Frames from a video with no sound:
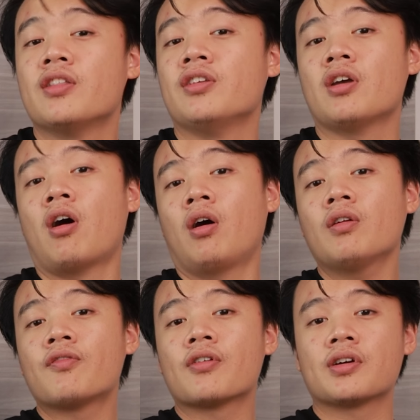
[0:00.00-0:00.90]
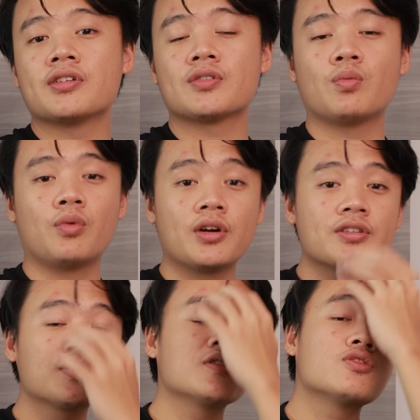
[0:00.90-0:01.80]
the autofocus
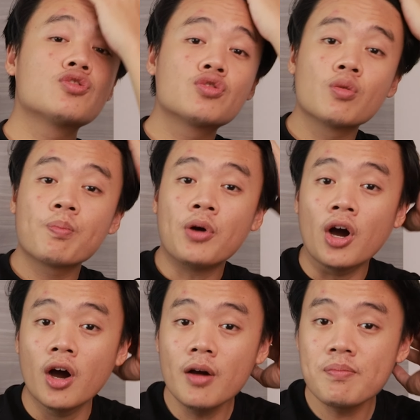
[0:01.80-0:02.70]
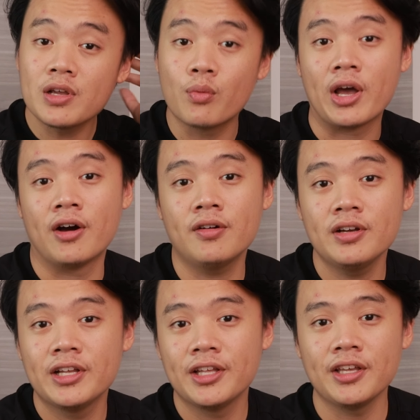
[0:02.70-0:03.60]
works superbly well
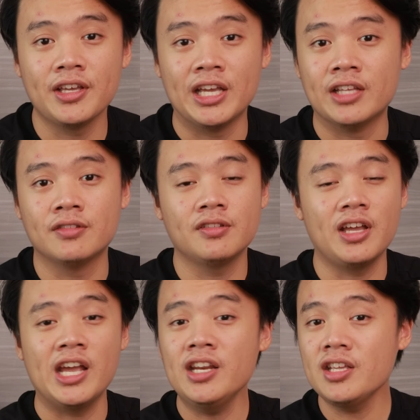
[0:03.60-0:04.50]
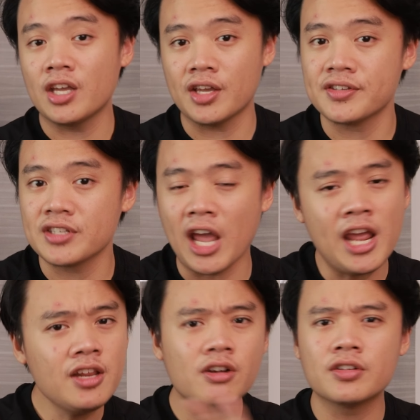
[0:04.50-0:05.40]
in any case,
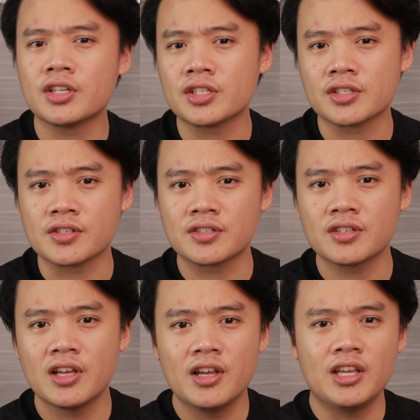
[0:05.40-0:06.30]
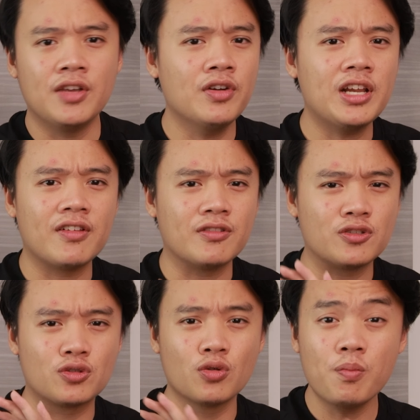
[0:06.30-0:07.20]
any conditions, even at
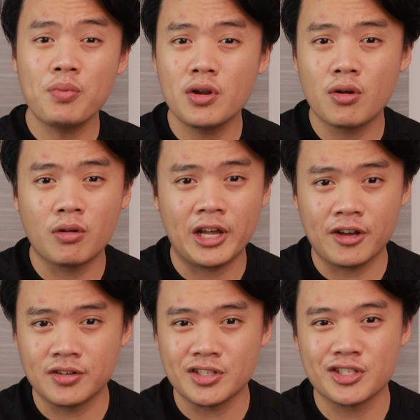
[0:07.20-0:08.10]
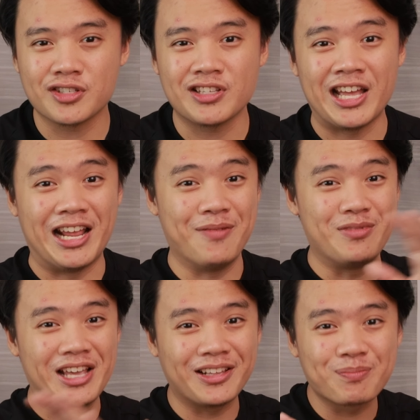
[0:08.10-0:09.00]
super low light conditions, and
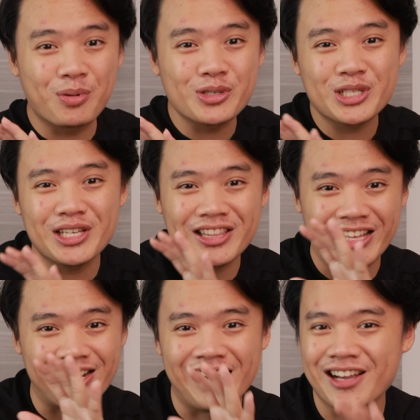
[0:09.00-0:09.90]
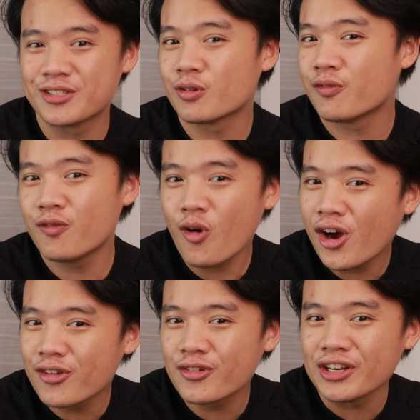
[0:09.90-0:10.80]
I'm yet pushing it like ISO
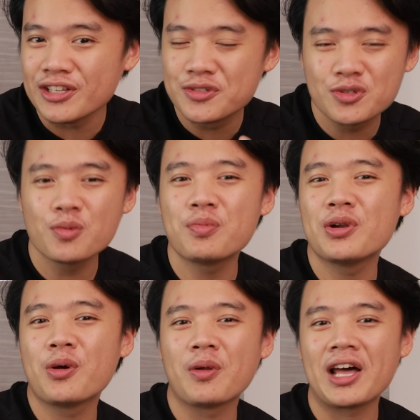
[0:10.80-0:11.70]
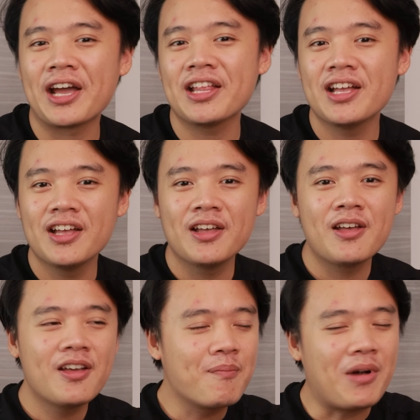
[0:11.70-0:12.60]
400 in super low light.
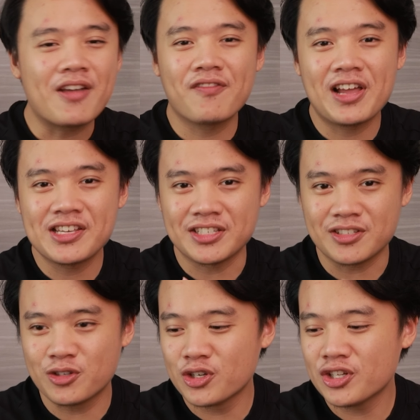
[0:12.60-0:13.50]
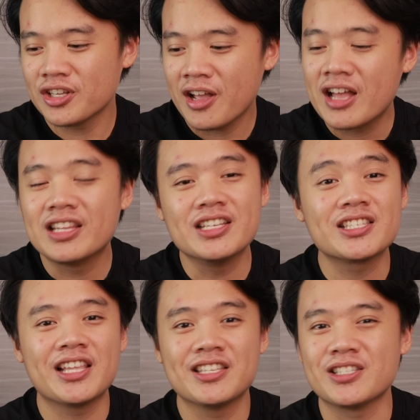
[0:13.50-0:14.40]
My flash is good,
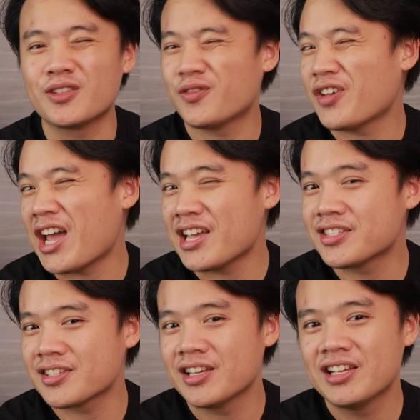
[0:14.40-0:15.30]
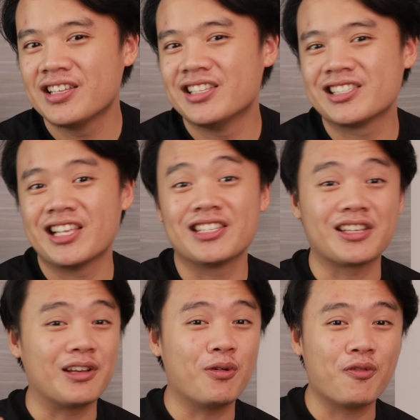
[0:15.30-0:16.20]
this lens is fast, this lens
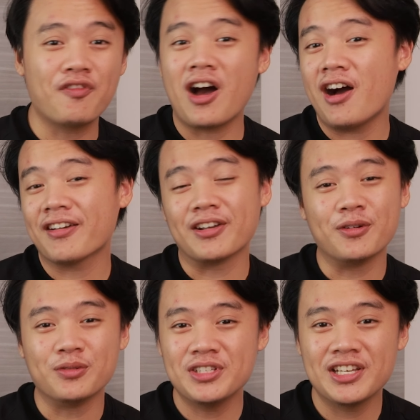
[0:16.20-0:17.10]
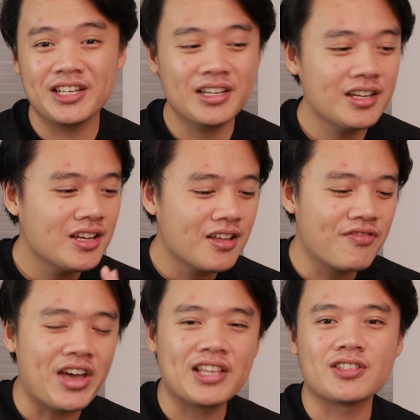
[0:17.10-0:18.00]
can go far, can go near,
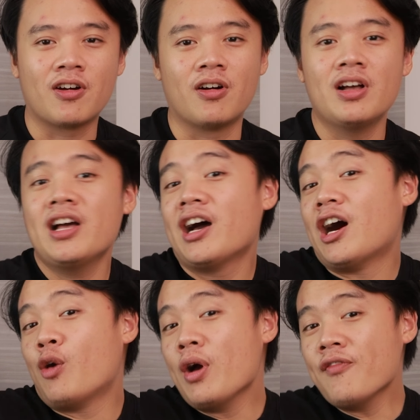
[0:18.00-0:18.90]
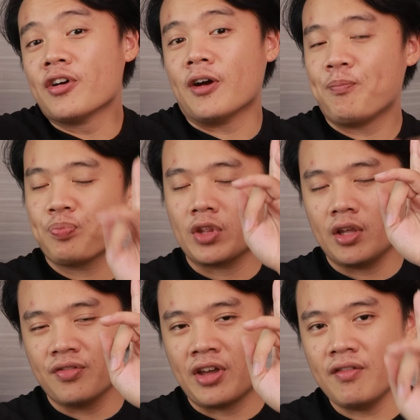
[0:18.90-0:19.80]
that's all. However,
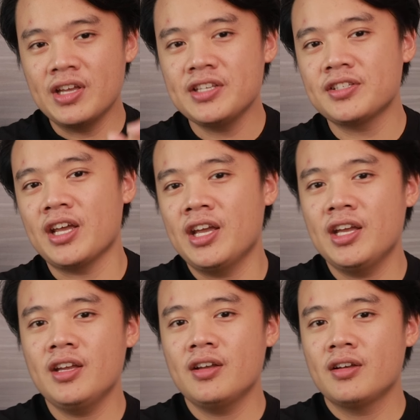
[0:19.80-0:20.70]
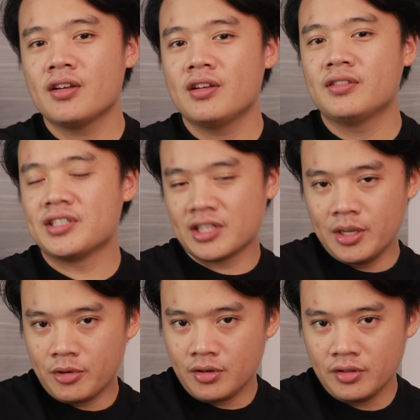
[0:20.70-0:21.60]
there is a
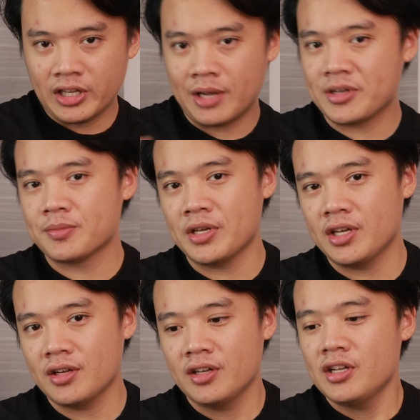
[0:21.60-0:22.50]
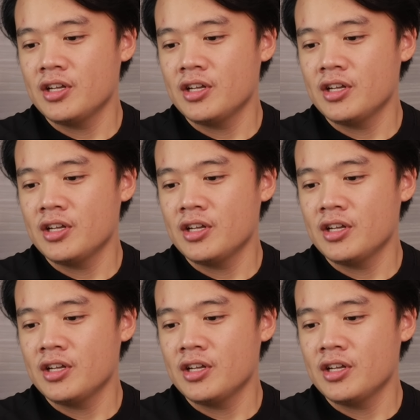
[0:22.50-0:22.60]
disclaimer that I must make.